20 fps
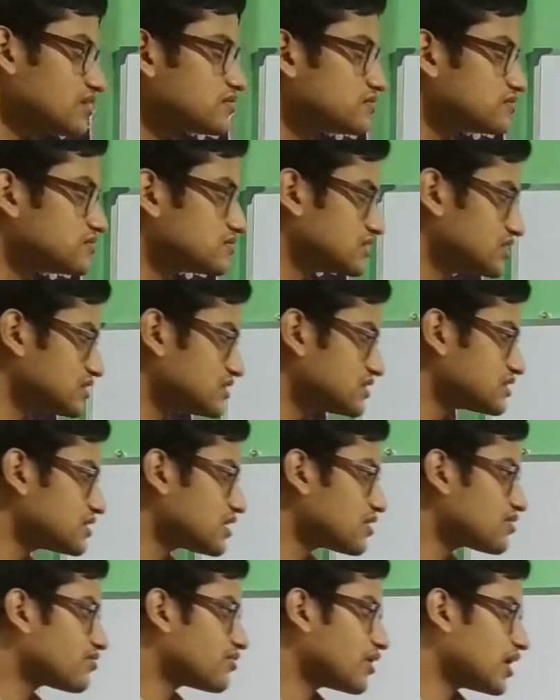This is
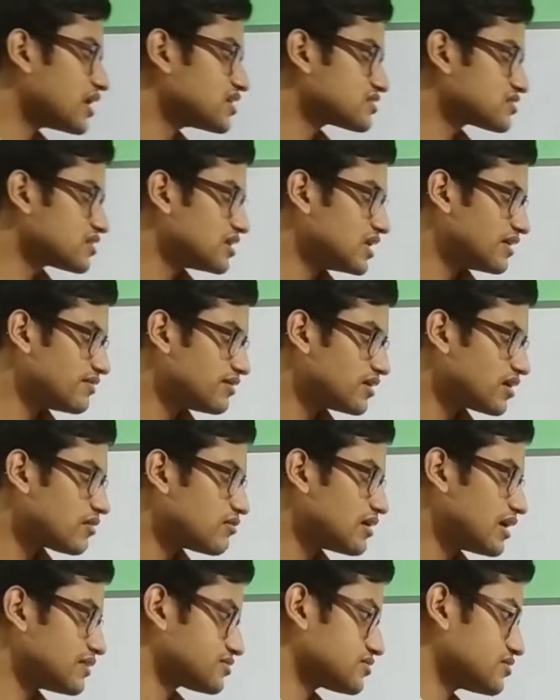the first level of
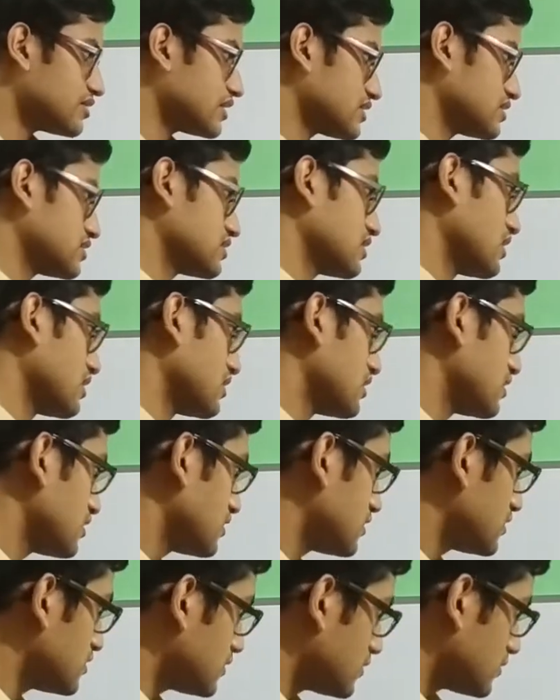abstraction,
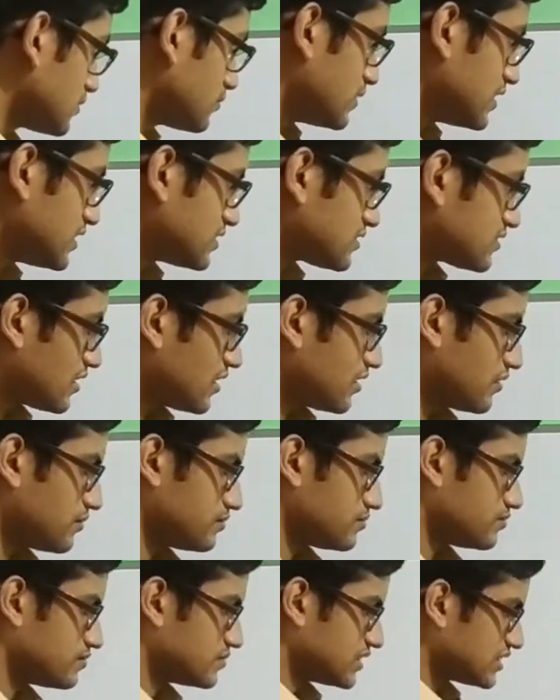means
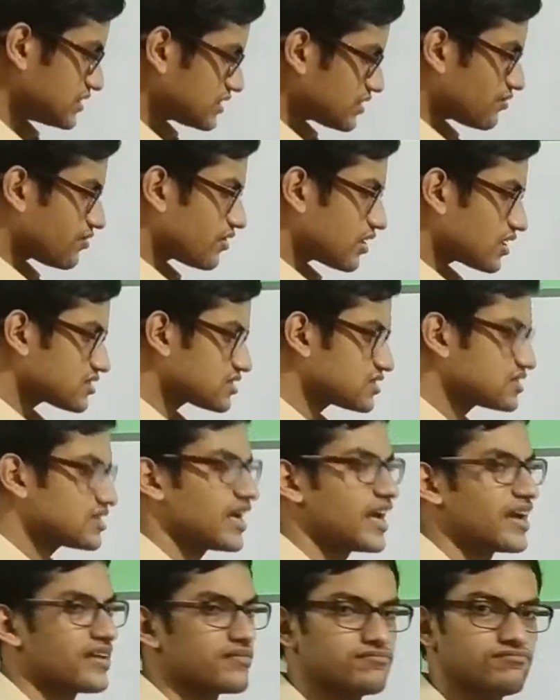this is the first
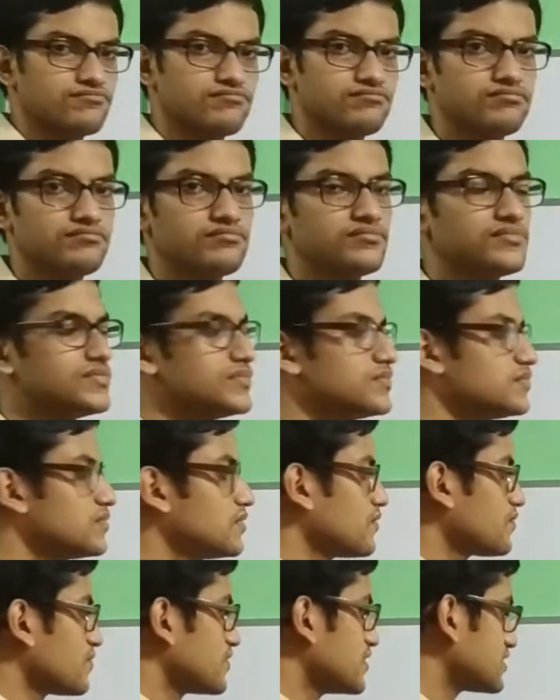thing,
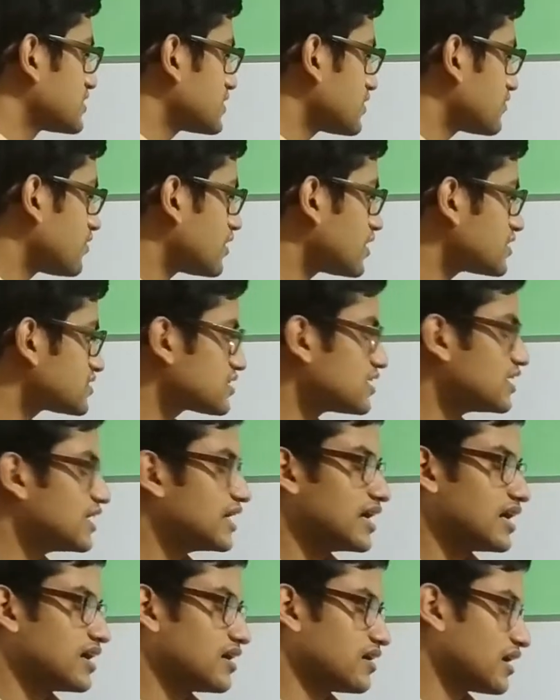this is the first
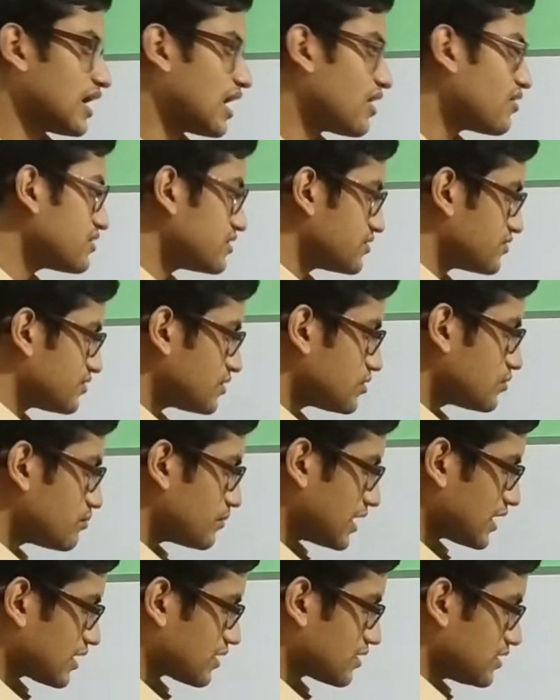layer. Now if you
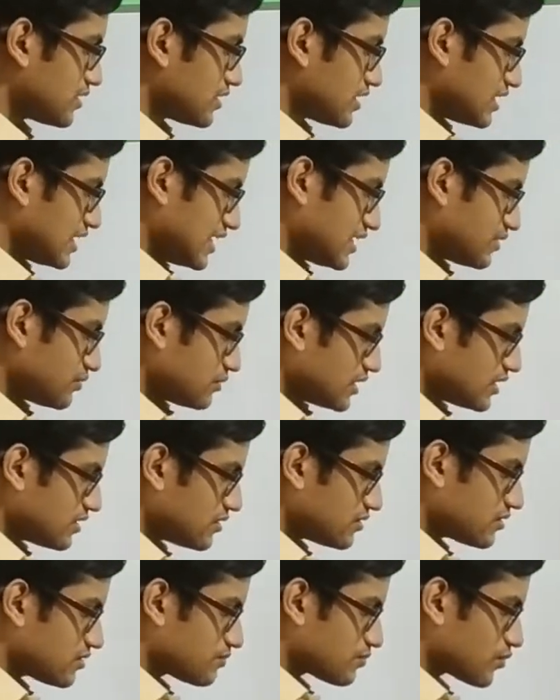make, it
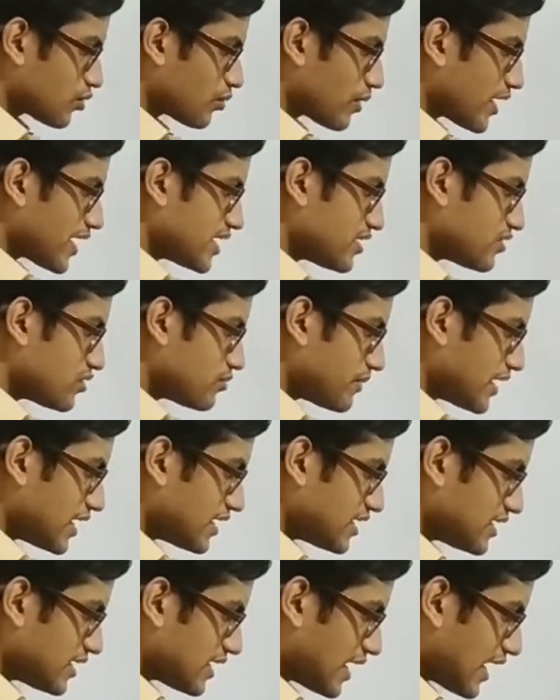will provide you
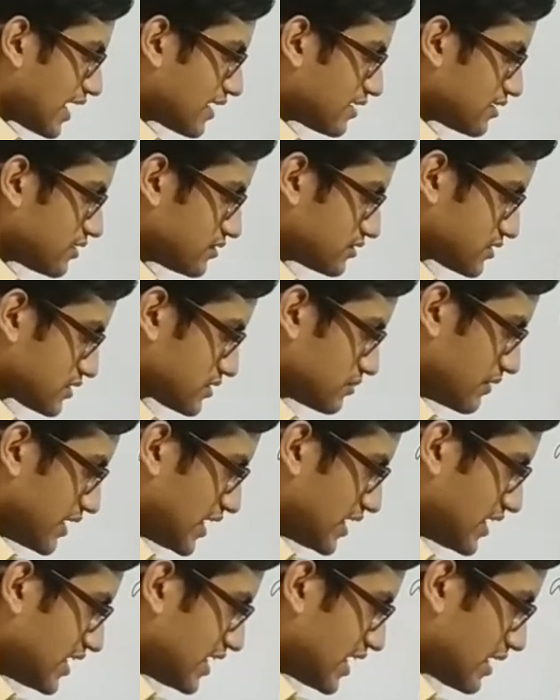many handles,
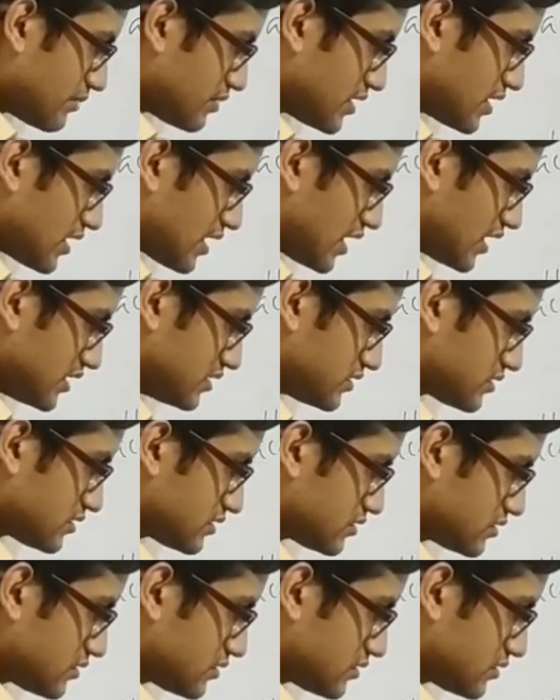many APIs.